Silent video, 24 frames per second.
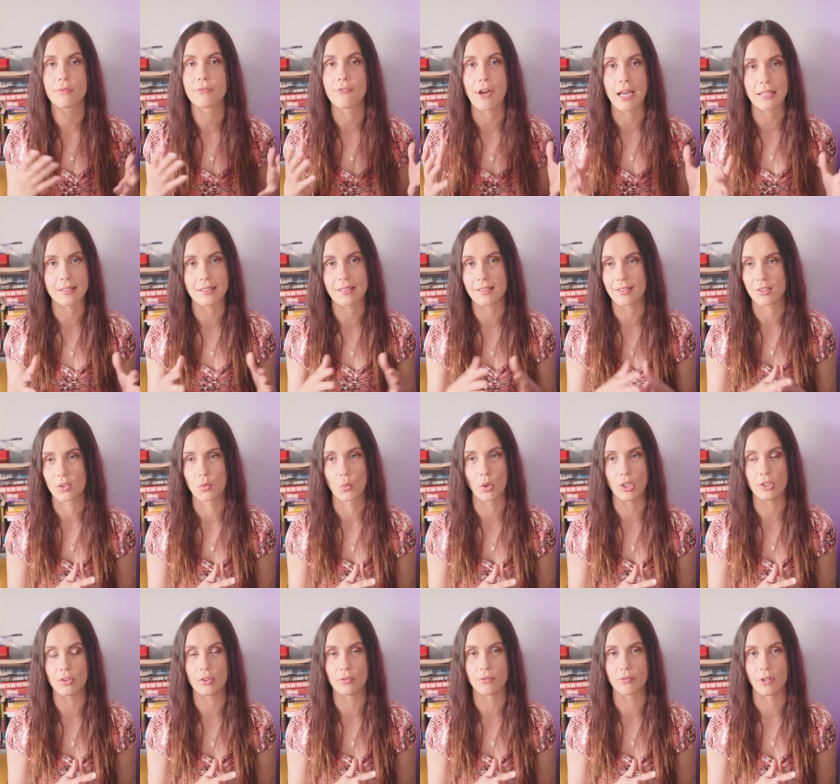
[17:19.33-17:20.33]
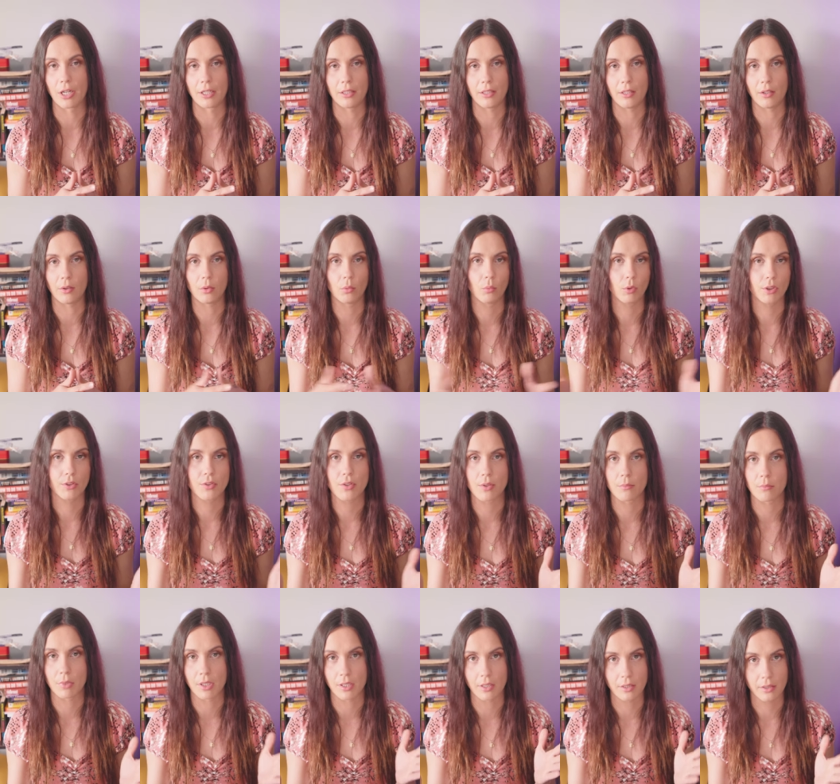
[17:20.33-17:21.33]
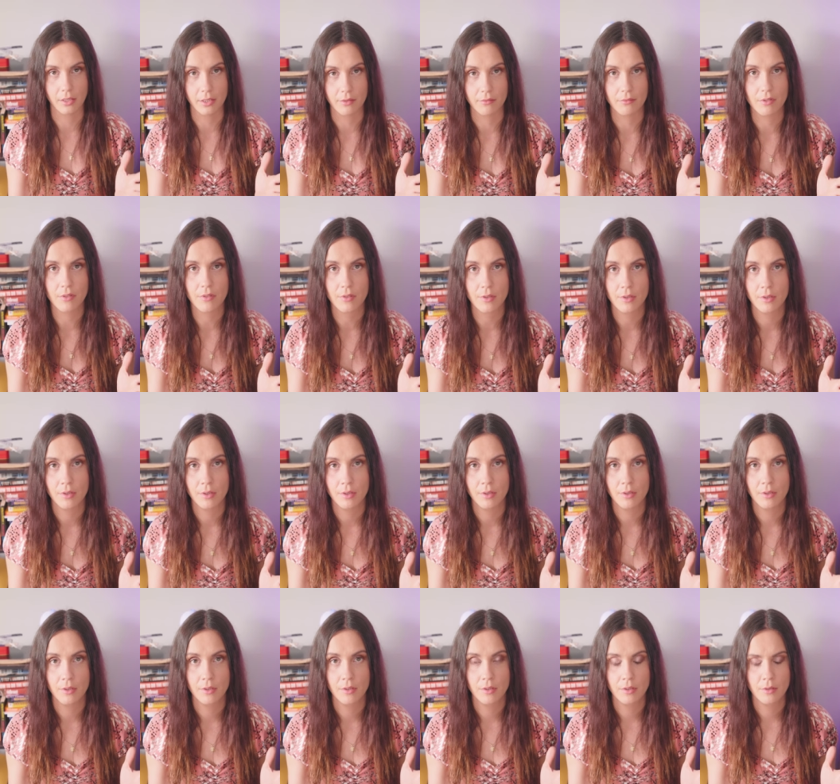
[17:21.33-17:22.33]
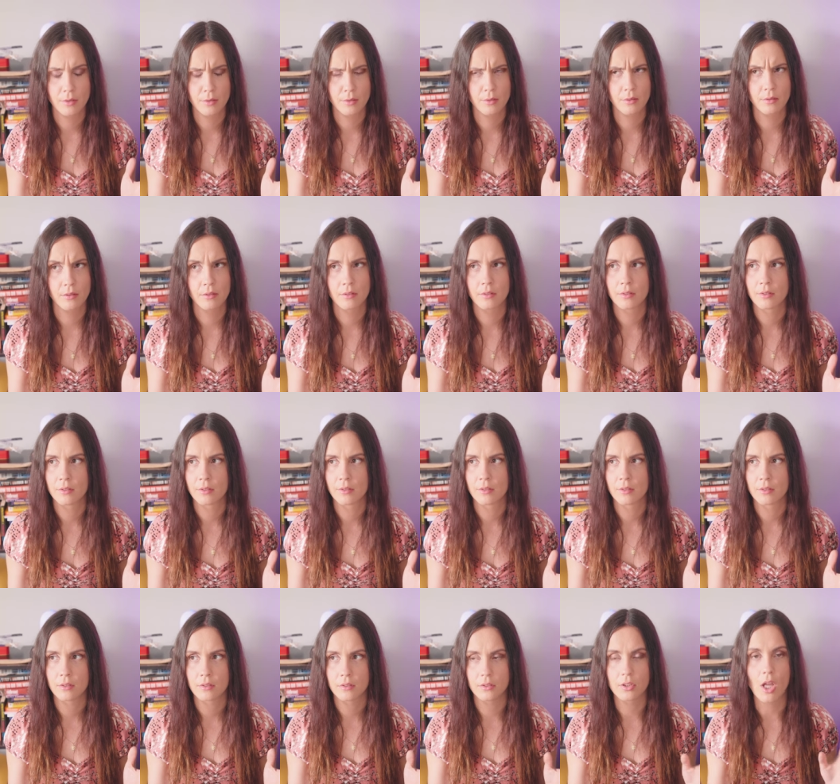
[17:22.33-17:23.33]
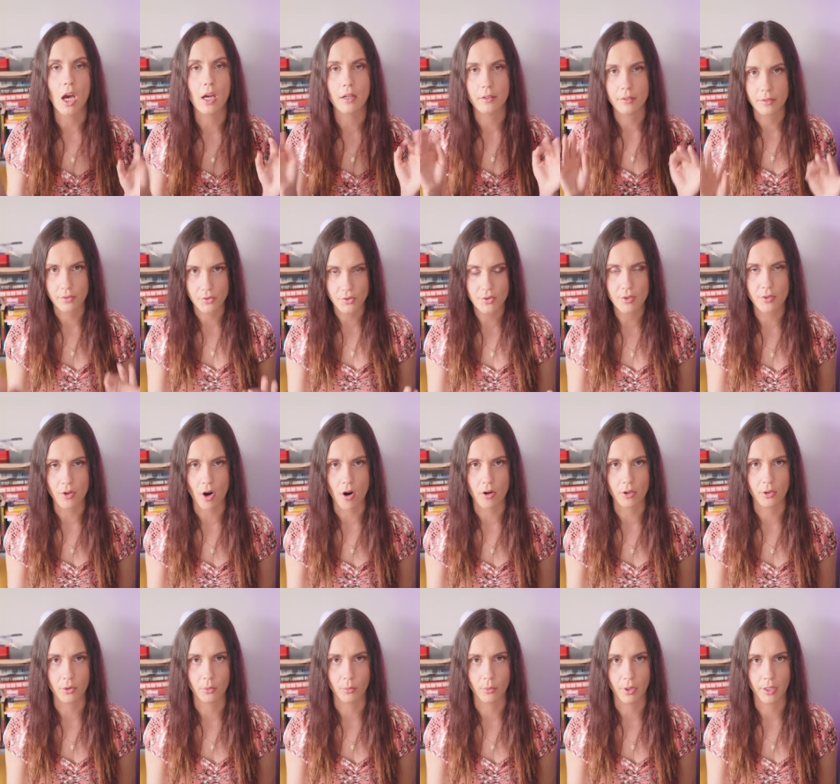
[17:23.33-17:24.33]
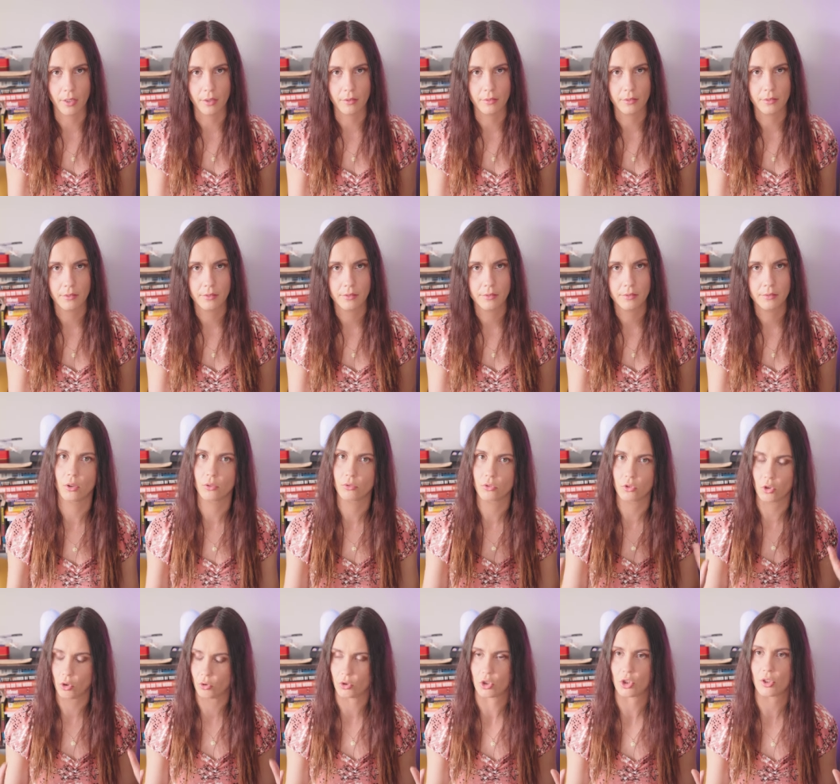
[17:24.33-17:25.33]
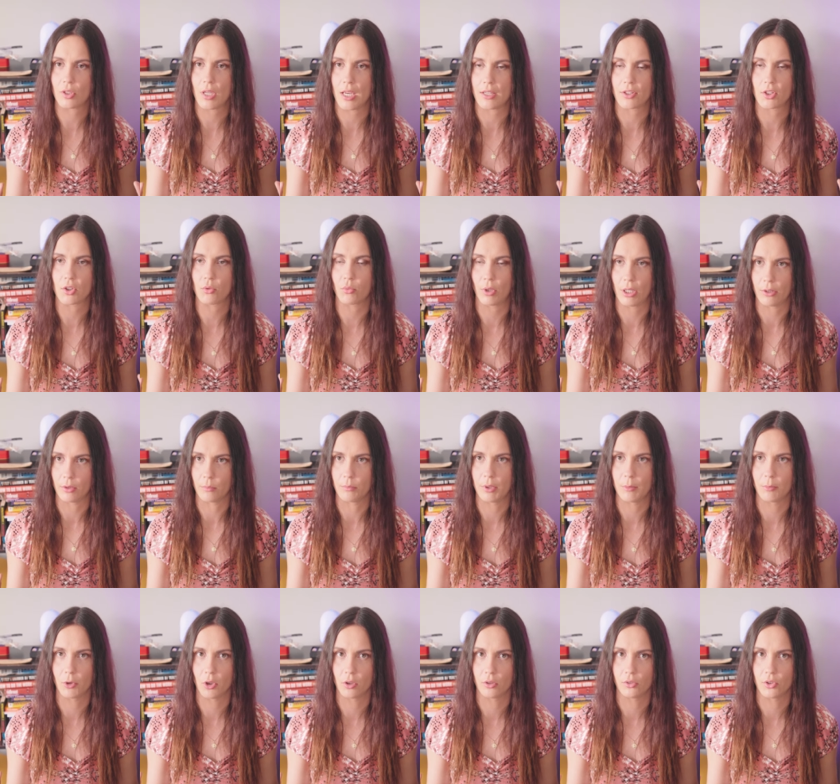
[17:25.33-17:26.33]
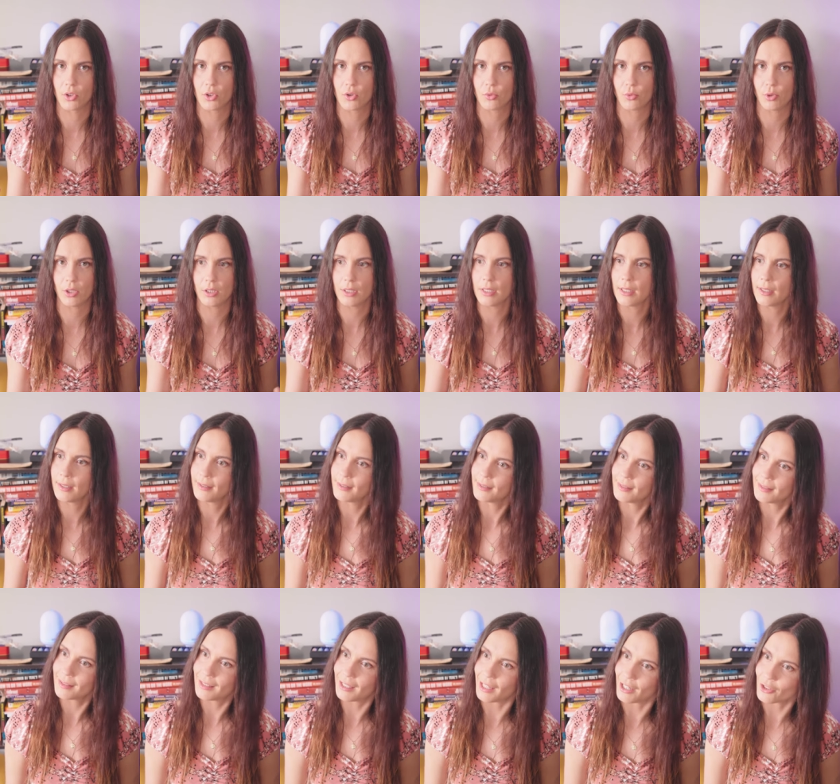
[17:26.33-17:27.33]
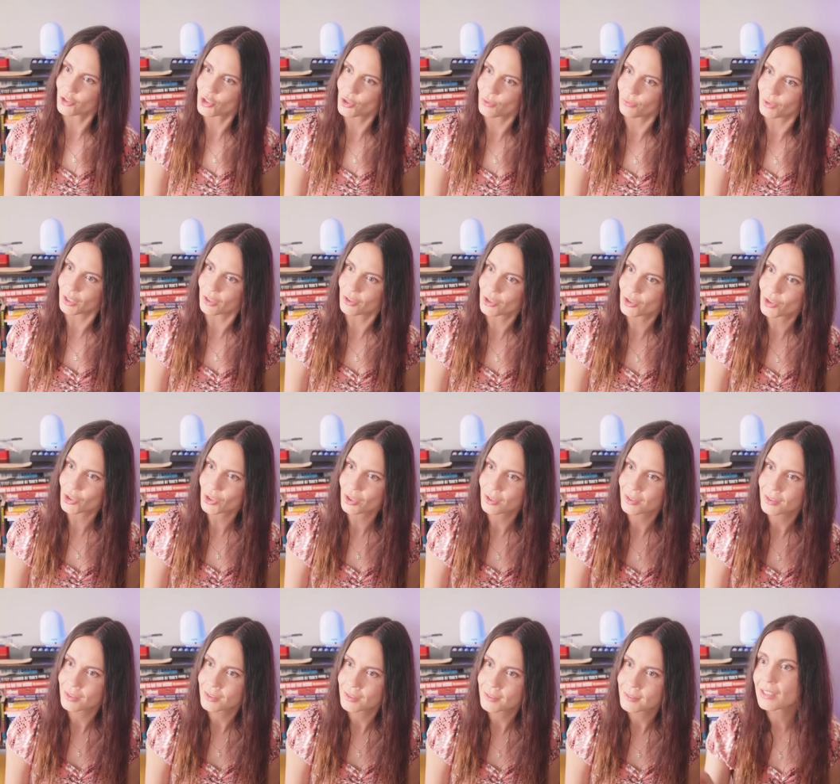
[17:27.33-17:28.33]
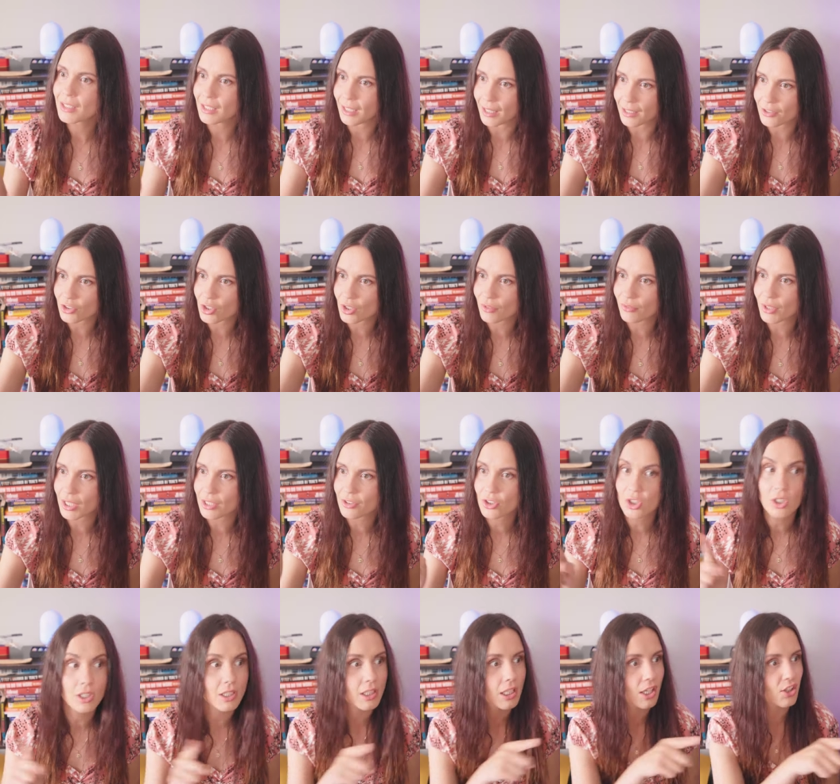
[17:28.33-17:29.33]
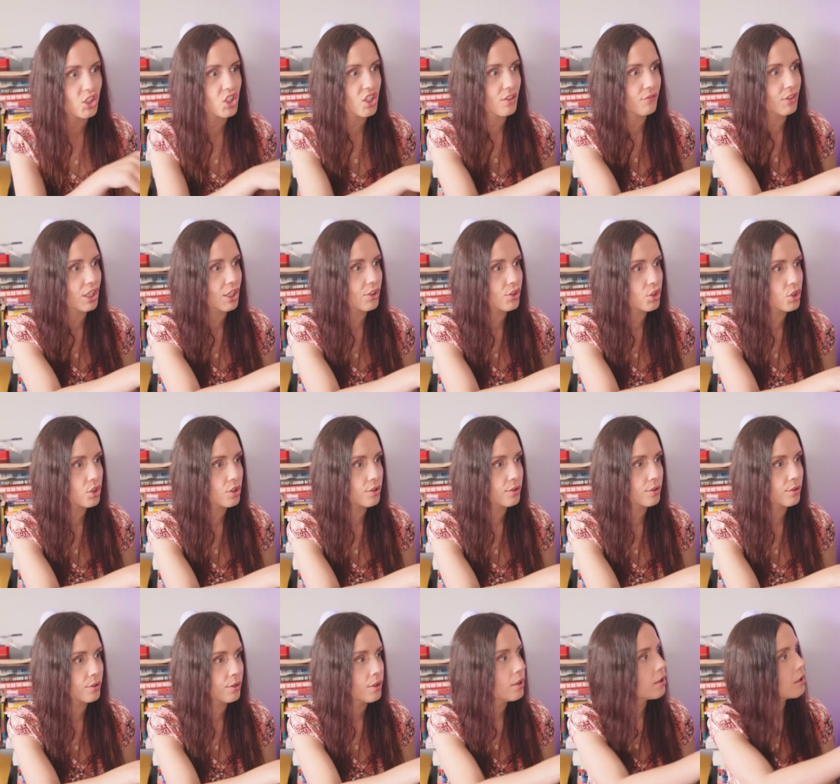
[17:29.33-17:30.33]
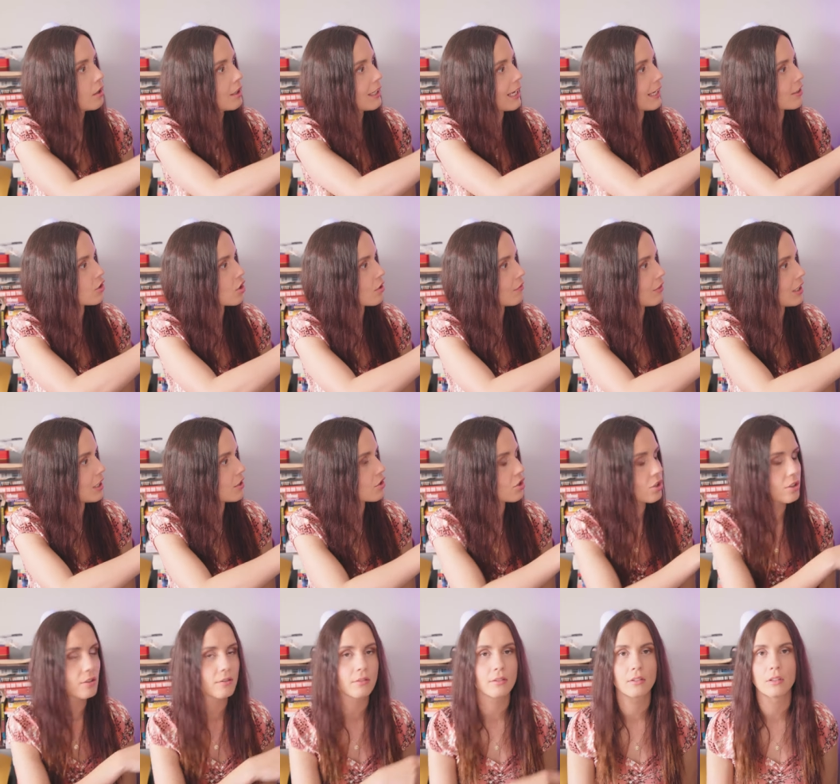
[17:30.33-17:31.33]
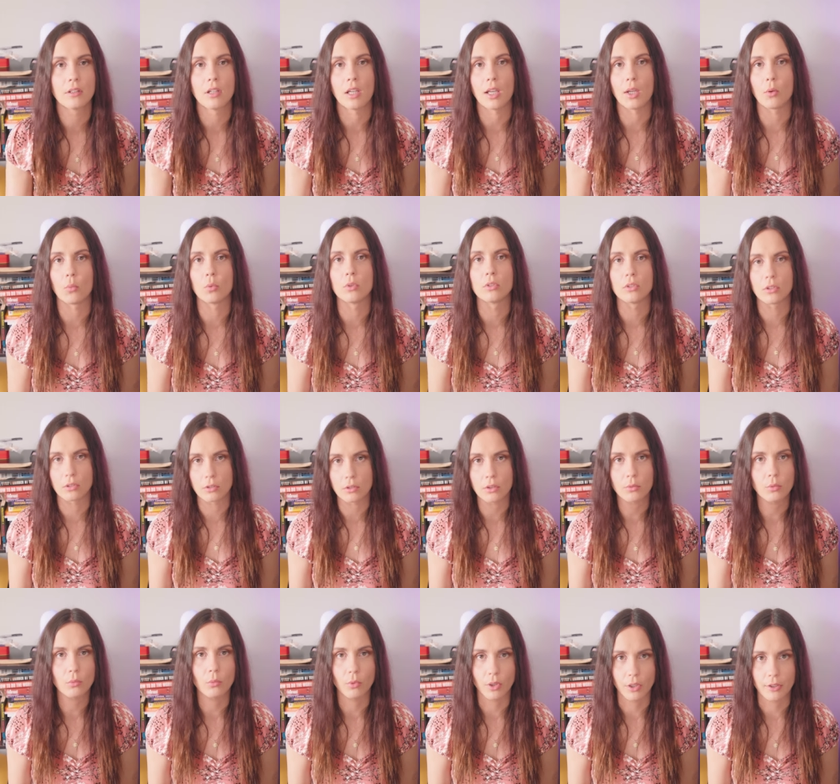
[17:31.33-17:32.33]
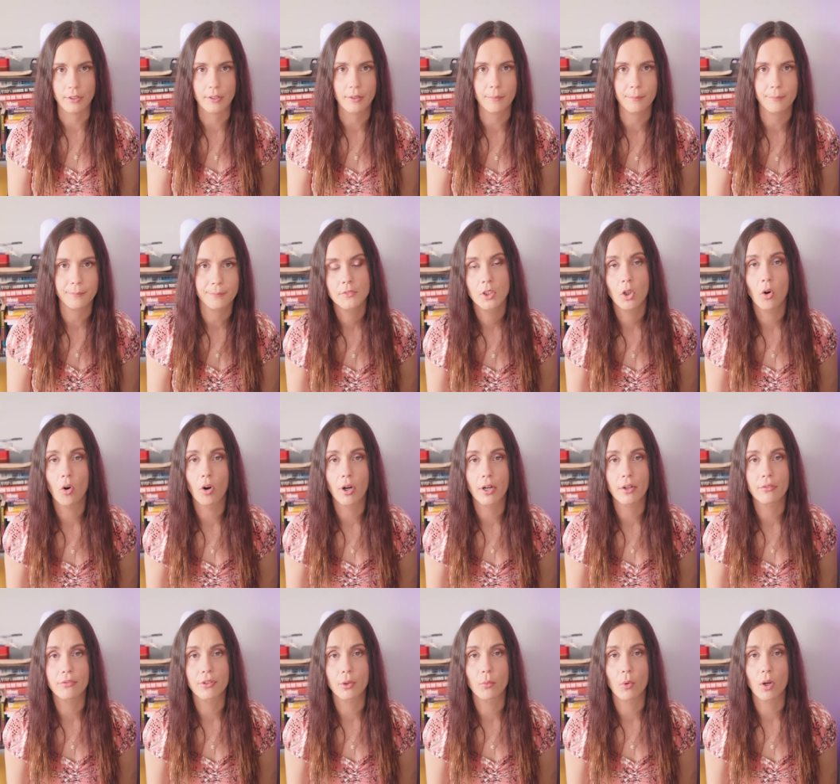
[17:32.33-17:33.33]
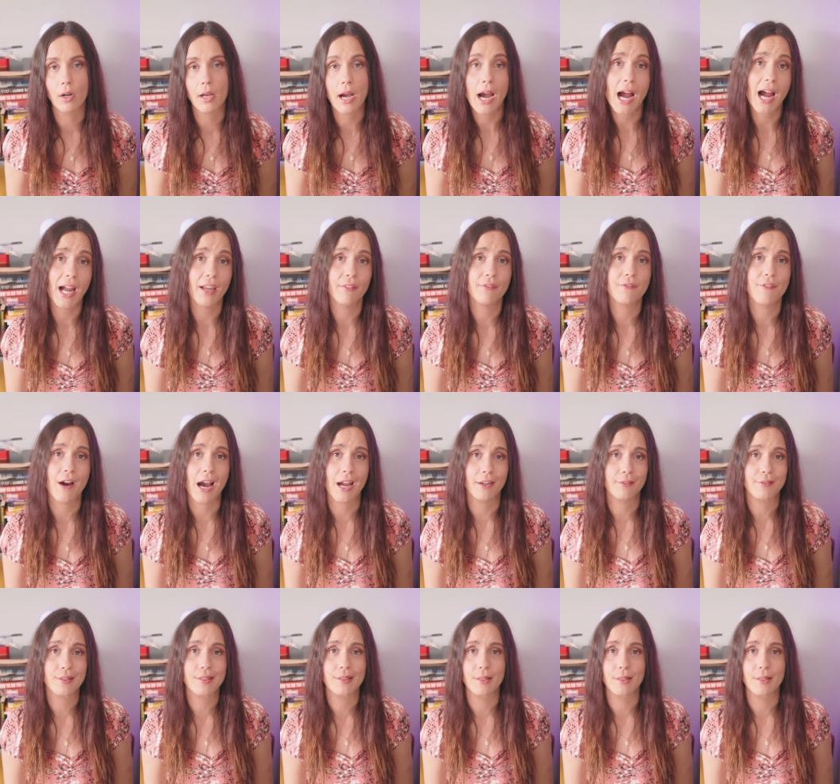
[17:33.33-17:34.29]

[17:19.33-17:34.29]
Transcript: the fastest way to find out where somebody lives. Not in a stalker way. No, don't just ask random people on the street. Kje živiš? Kje živiš? Kje živiš? Kje živiš? It will look weird. Or if you want to high five